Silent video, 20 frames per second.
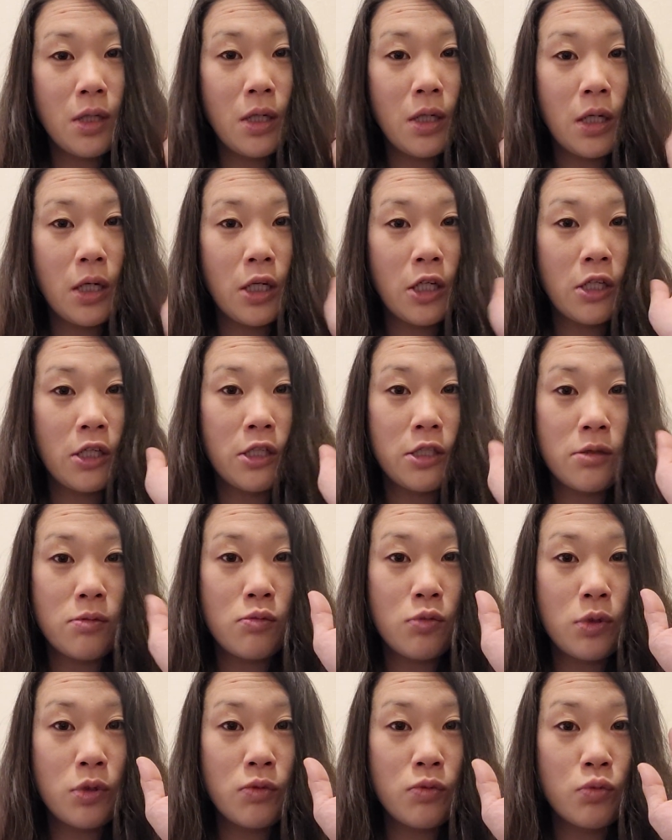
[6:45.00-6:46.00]
I
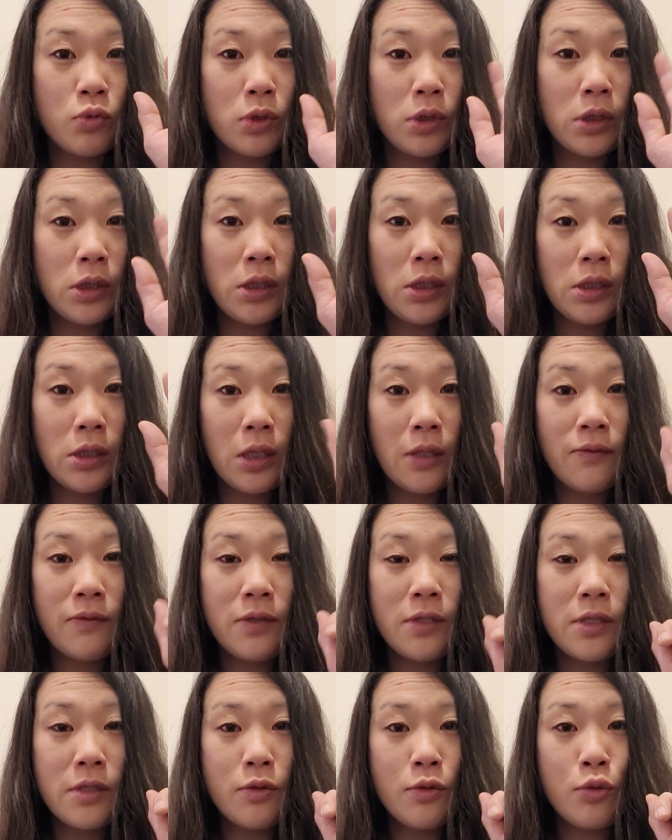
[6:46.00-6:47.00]
would really love
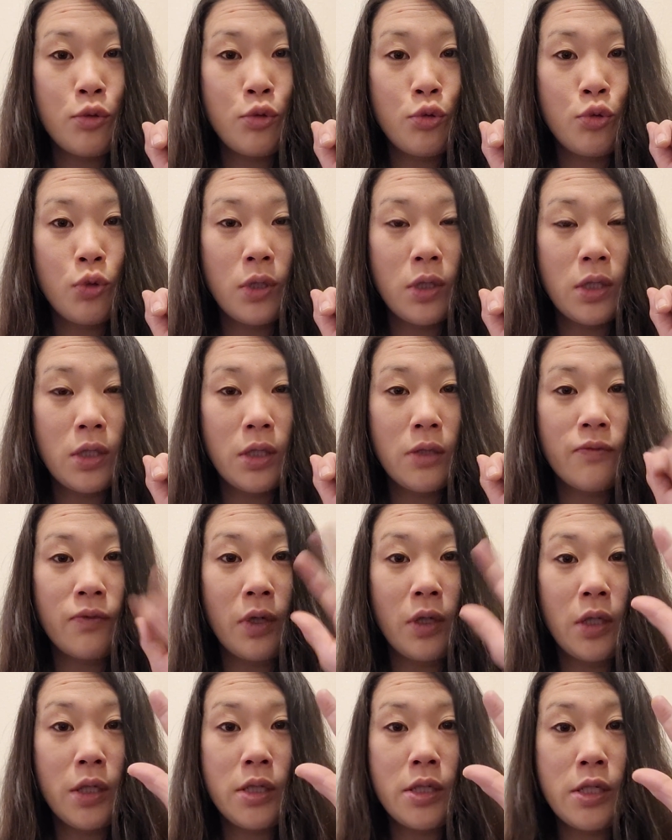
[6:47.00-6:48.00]
to
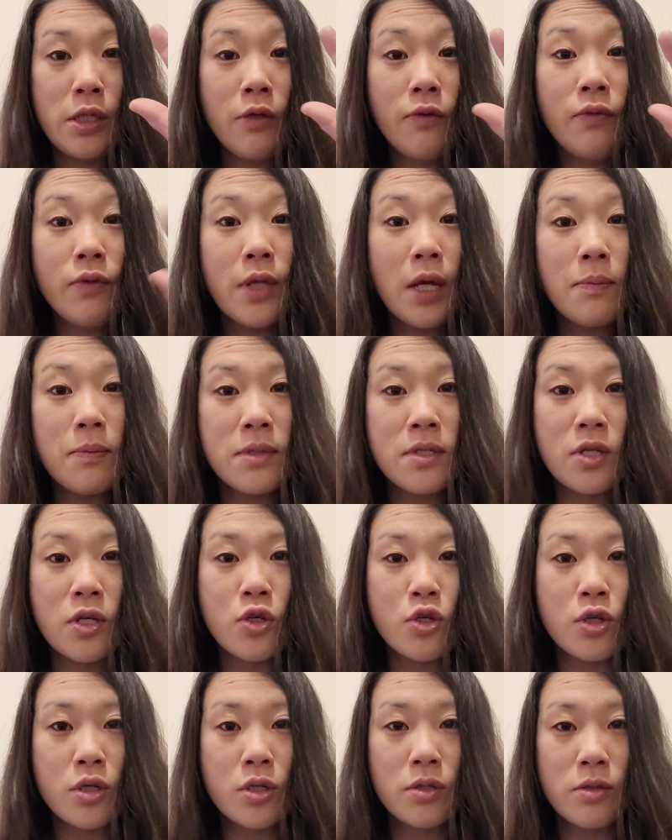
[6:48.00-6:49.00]
volunteer for that
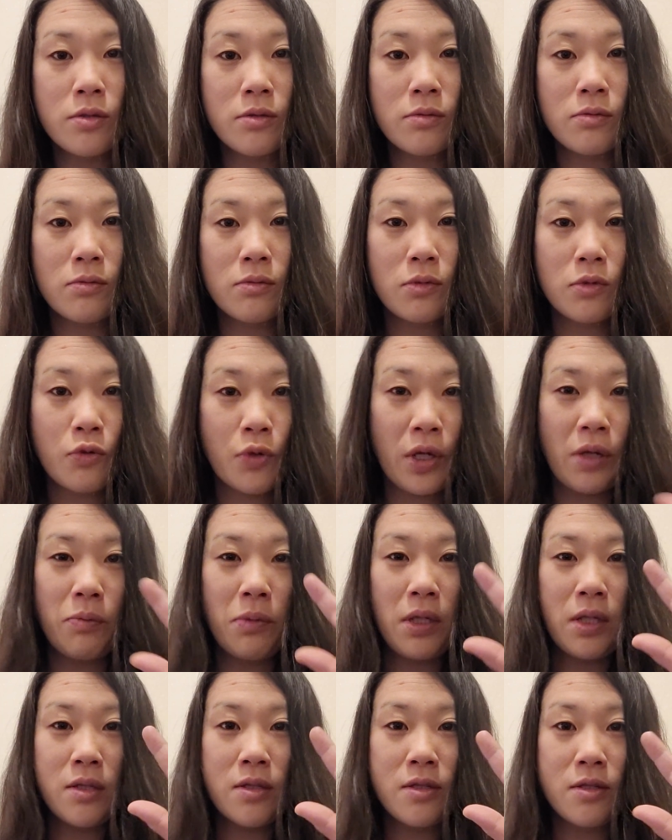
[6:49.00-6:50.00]
position. Green
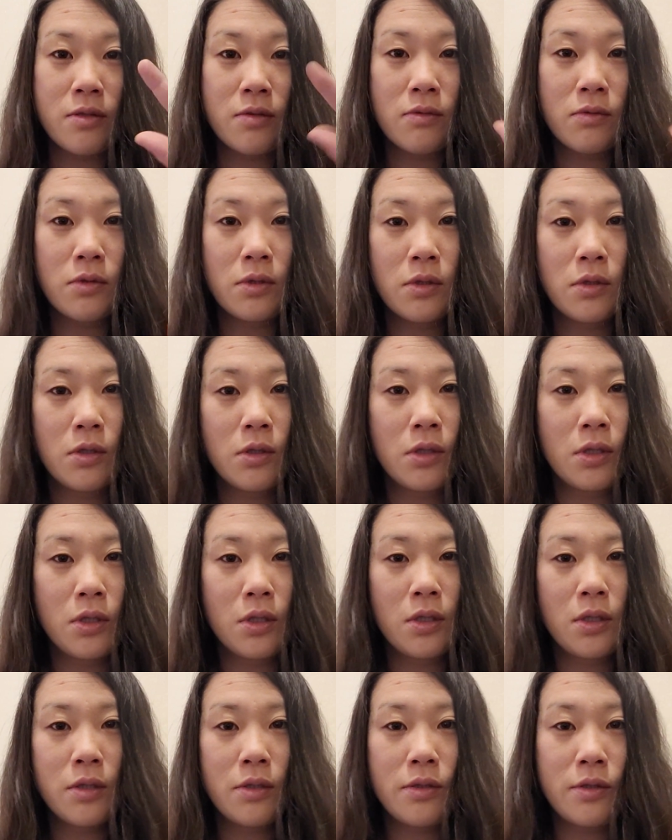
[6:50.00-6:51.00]
beans.
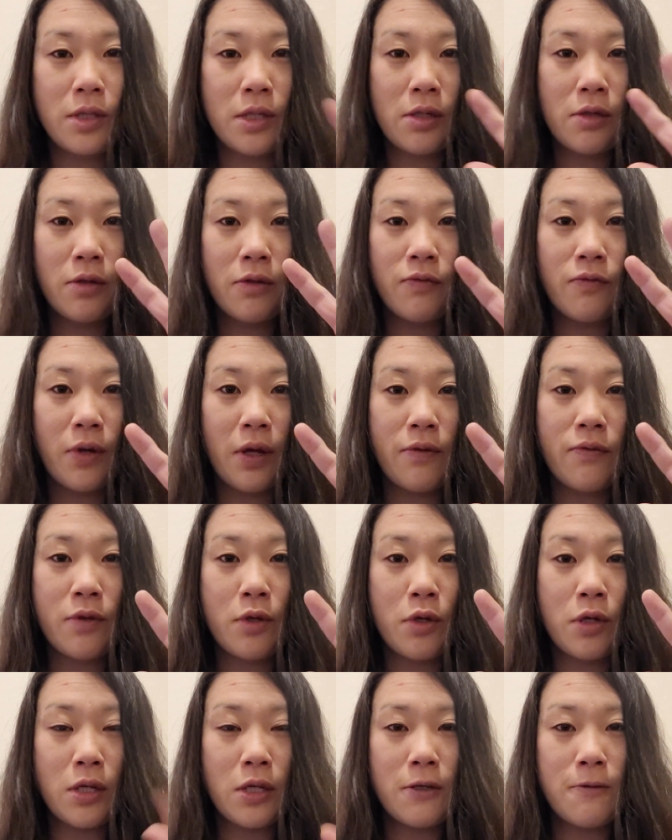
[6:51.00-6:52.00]
Dinner at
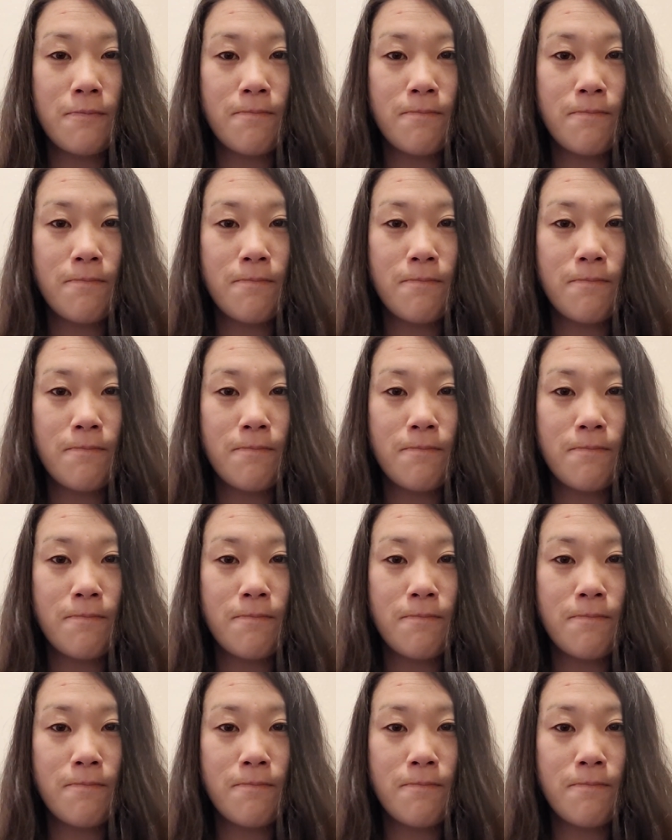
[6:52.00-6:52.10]
5:30.